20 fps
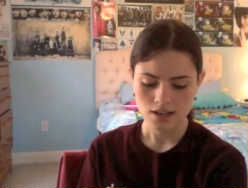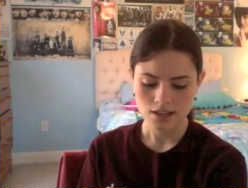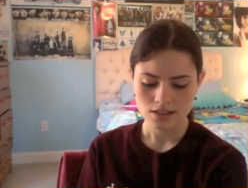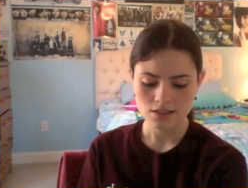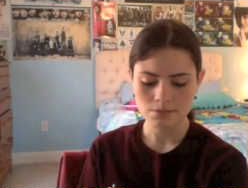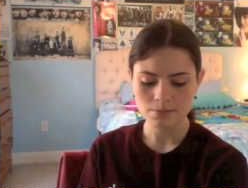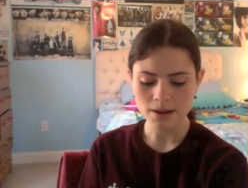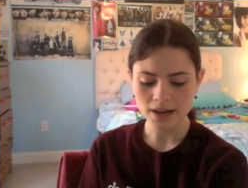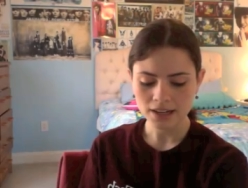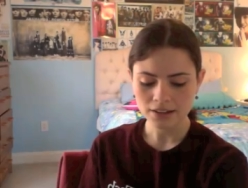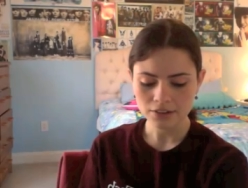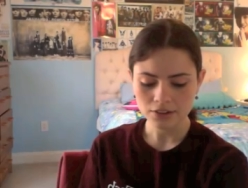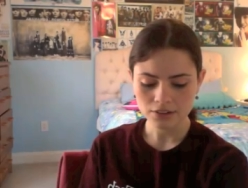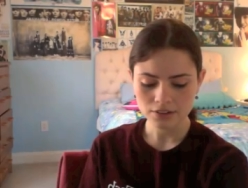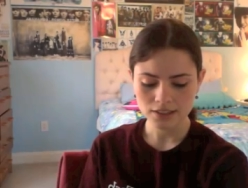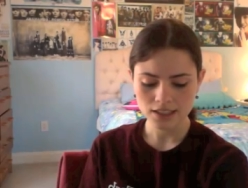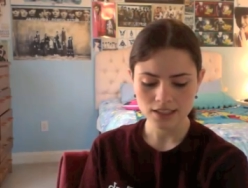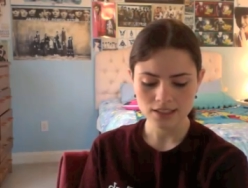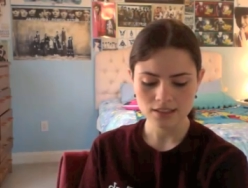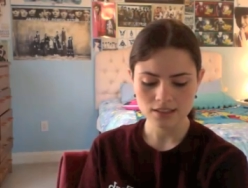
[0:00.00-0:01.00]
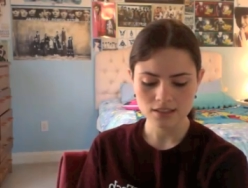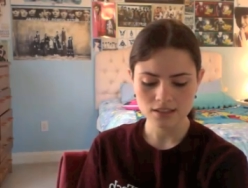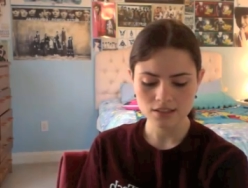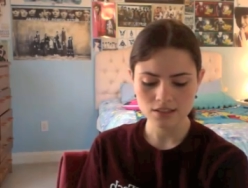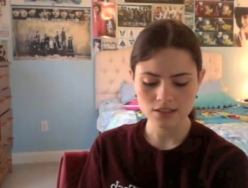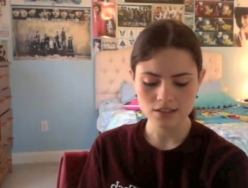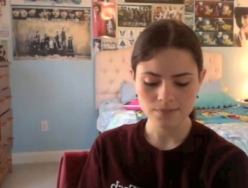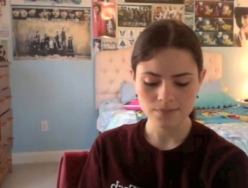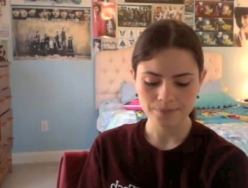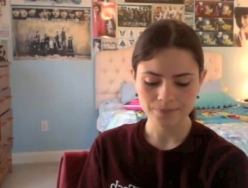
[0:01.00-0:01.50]
The background
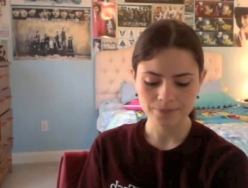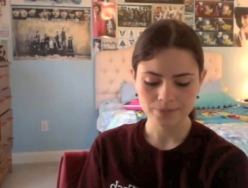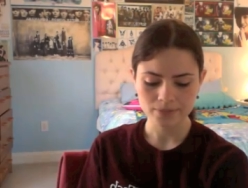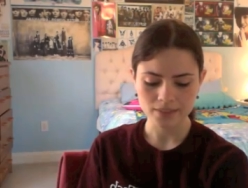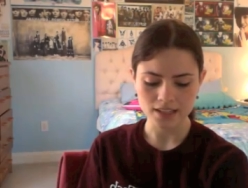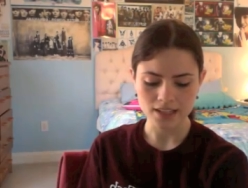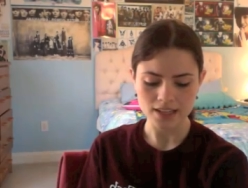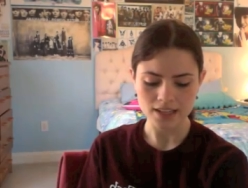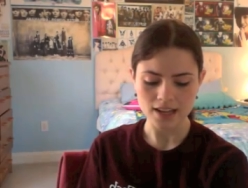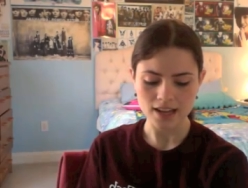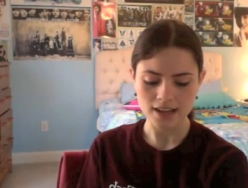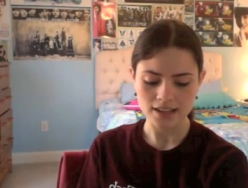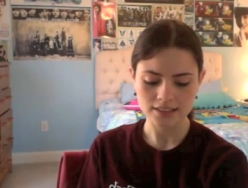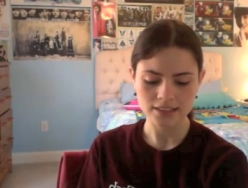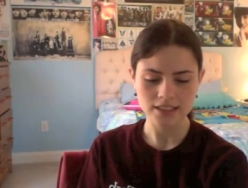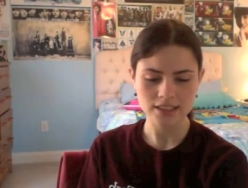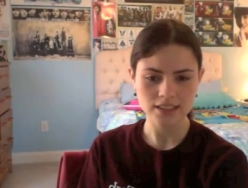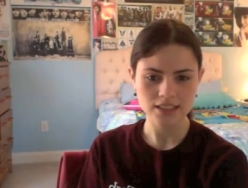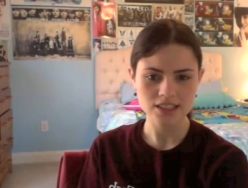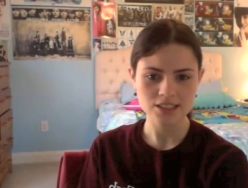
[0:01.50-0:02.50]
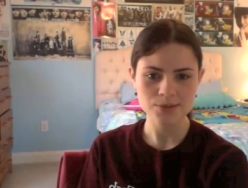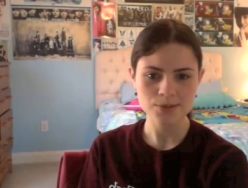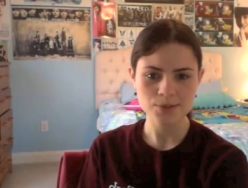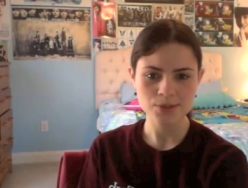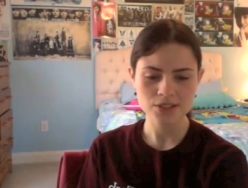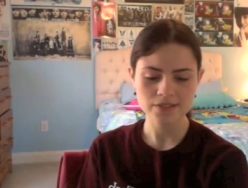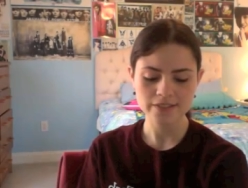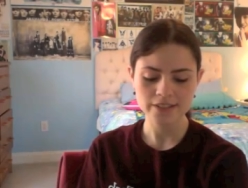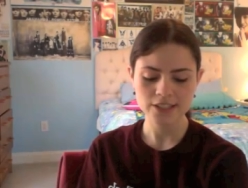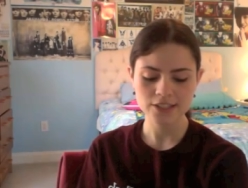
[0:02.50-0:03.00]
dancers acting in this
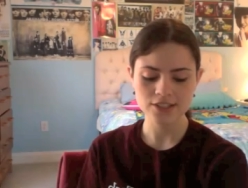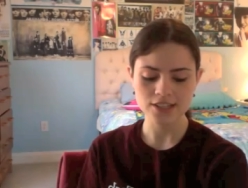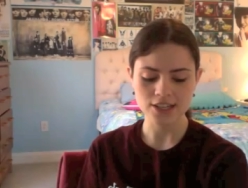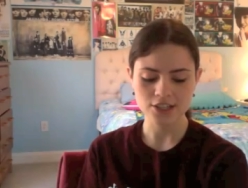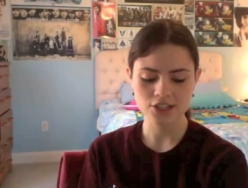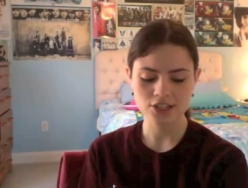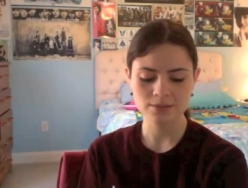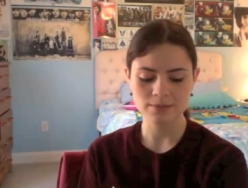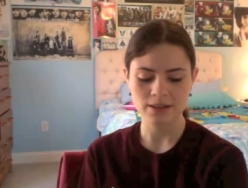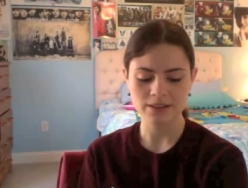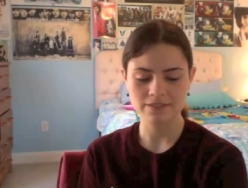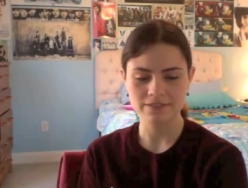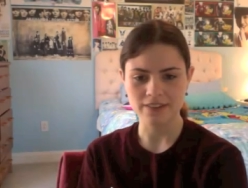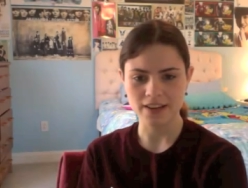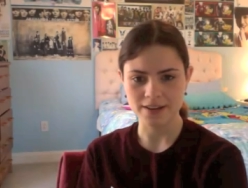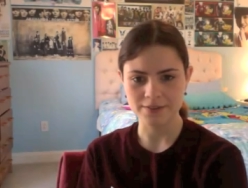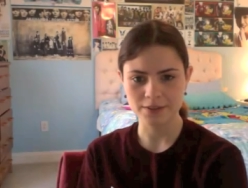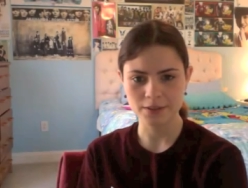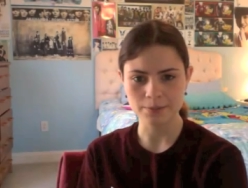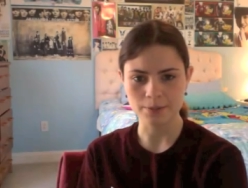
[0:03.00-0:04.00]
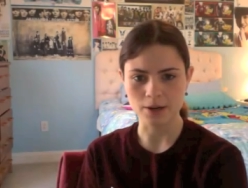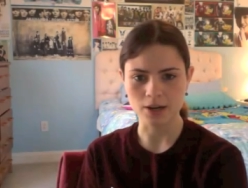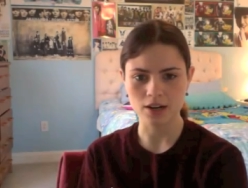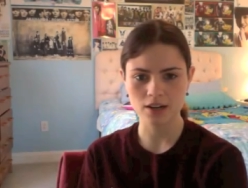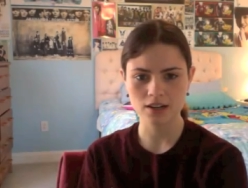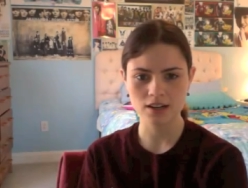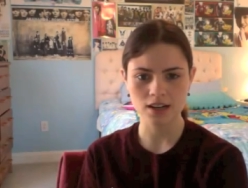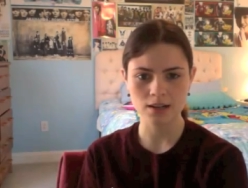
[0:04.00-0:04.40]
music video is actually my favorite part.